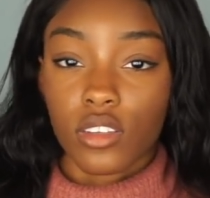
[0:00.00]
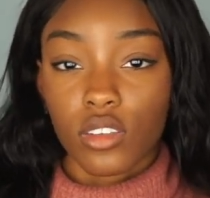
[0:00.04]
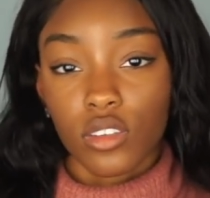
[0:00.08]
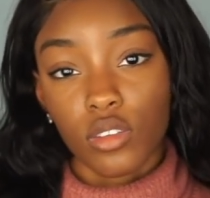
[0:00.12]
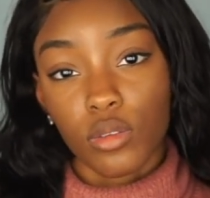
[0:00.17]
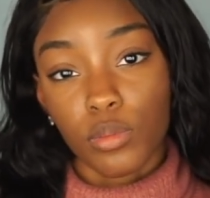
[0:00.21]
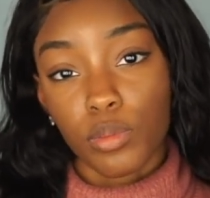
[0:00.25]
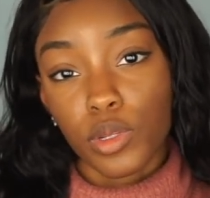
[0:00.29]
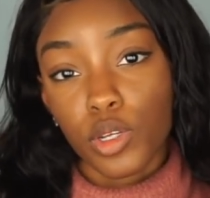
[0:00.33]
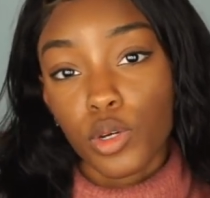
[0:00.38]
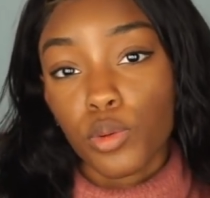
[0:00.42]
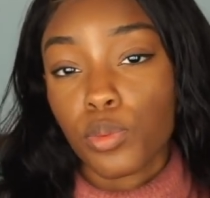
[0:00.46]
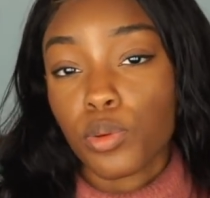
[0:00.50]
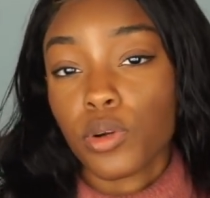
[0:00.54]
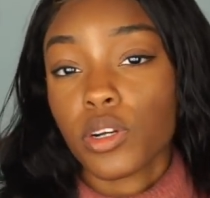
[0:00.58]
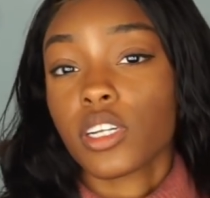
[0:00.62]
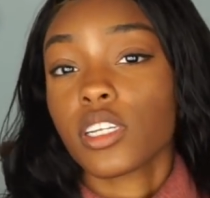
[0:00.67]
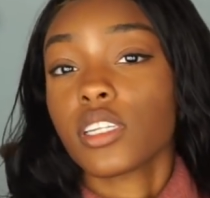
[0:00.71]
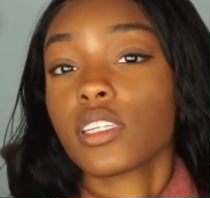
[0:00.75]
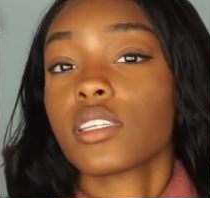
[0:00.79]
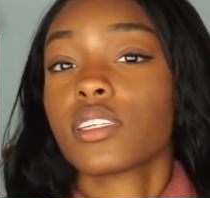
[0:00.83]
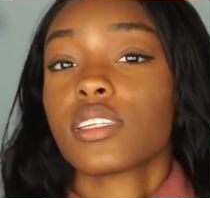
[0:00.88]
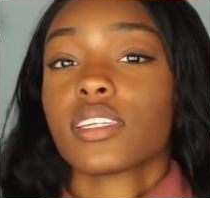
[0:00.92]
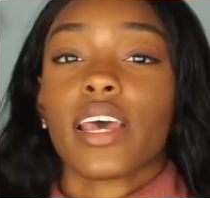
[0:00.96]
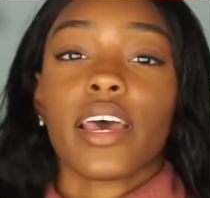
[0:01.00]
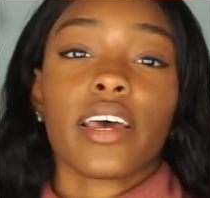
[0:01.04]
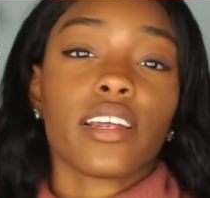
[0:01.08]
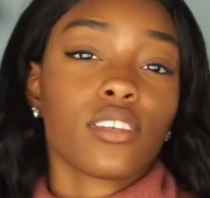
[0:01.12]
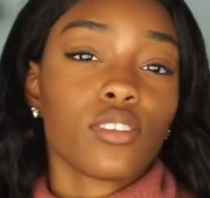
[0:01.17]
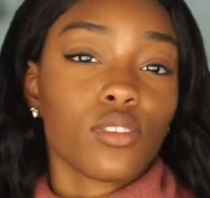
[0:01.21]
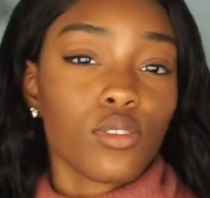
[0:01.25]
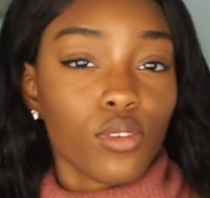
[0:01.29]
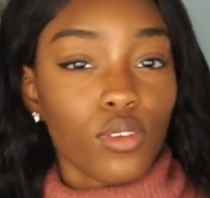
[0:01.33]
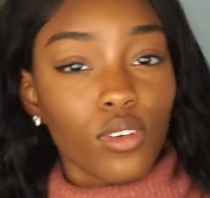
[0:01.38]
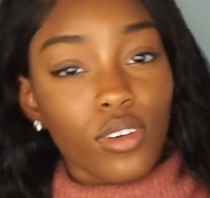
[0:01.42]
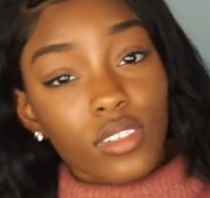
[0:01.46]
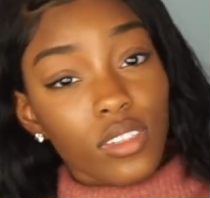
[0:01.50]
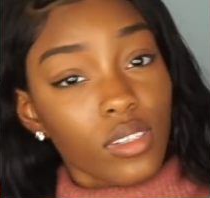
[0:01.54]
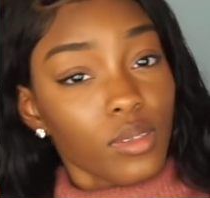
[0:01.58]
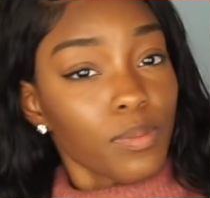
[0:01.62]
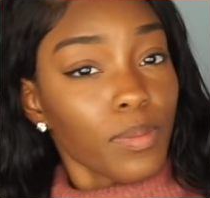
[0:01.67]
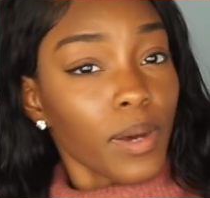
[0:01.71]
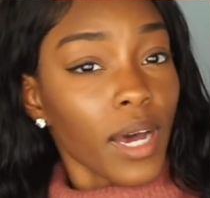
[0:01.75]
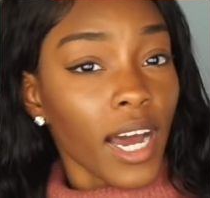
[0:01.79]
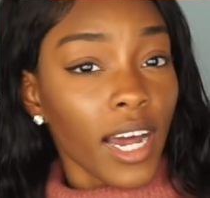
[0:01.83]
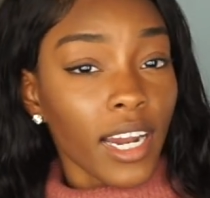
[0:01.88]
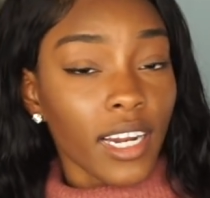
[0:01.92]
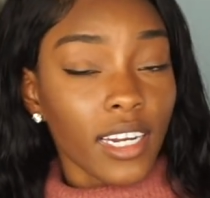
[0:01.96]
the blueprints tattooed on his
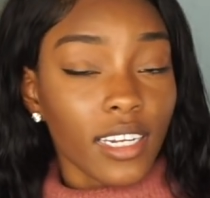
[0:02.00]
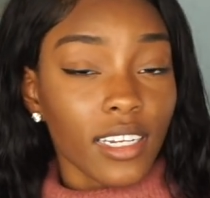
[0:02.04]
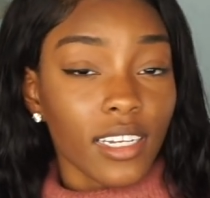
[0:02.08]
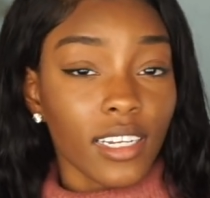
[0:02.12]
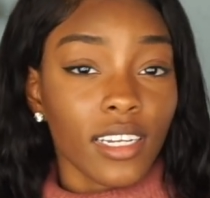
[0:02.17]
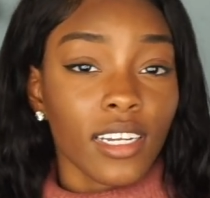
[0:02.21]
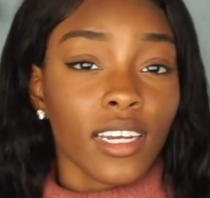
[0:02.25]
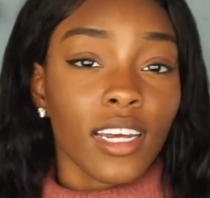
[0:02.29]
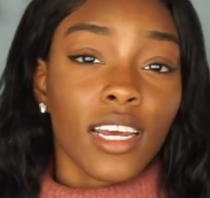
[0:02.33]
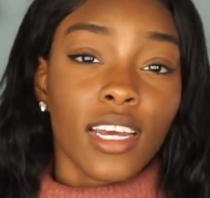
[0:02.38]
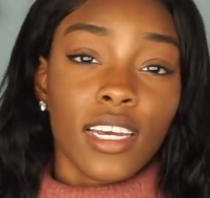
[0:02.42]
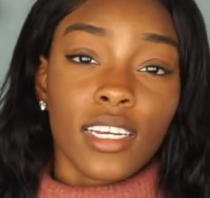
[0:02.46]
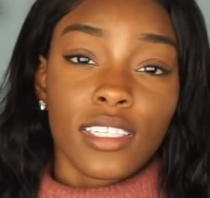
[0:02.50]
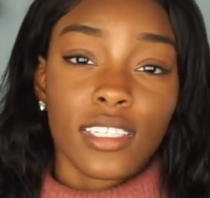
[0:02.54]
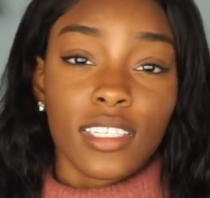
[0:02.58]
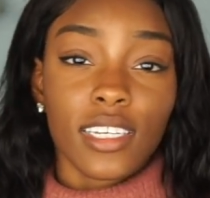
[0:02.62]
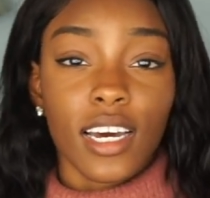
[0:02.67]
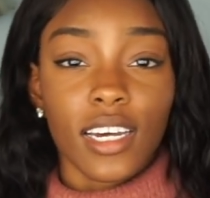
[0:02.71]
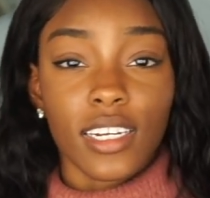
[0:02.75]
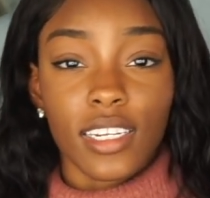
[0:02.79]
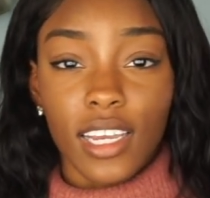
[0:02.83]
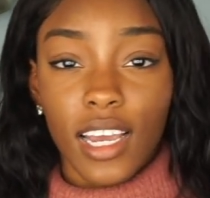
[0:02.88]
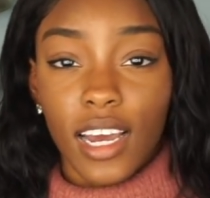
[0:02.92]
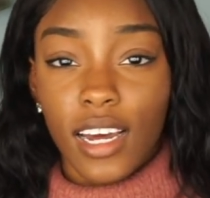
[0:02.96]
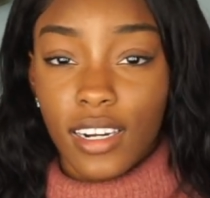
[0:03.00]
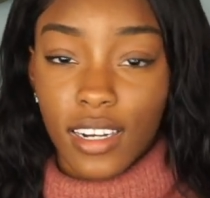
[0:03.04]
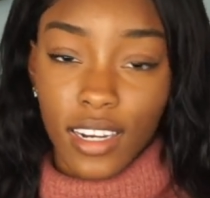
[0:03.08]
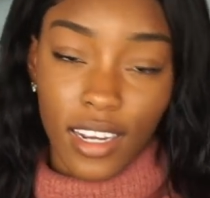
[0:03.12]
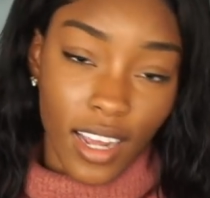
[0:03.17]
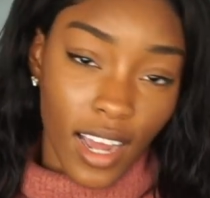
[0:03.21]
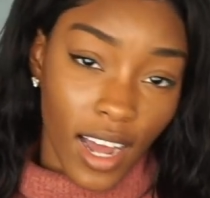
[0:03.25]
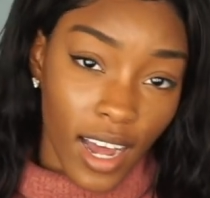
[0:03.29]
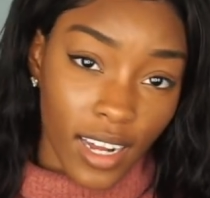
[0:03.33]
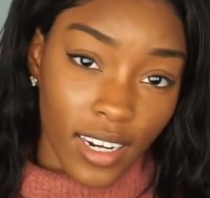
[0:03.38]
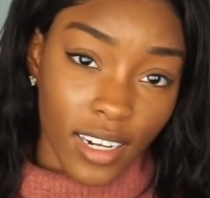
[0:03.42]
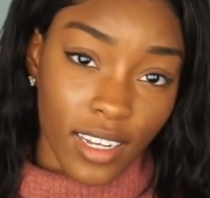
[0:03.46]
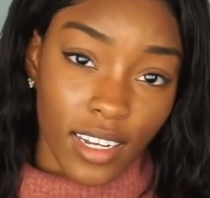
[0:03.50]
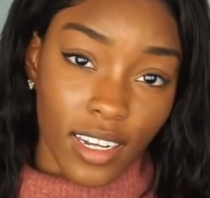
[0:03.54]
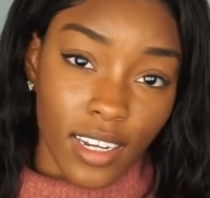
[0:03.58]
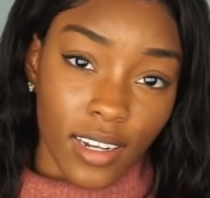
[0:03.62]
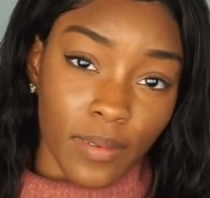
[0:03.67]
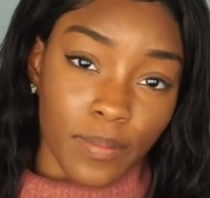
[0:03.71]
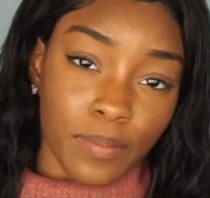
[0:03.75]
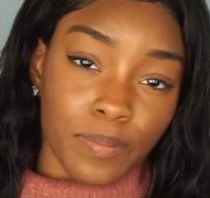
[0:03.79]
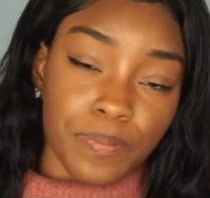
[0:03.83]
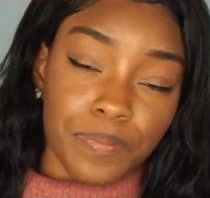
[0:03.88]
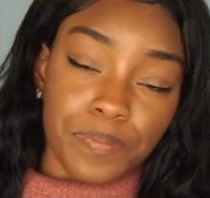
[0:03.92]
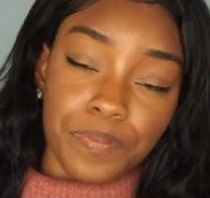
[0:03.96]
body, yada yada
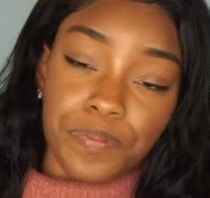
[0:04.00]
yada.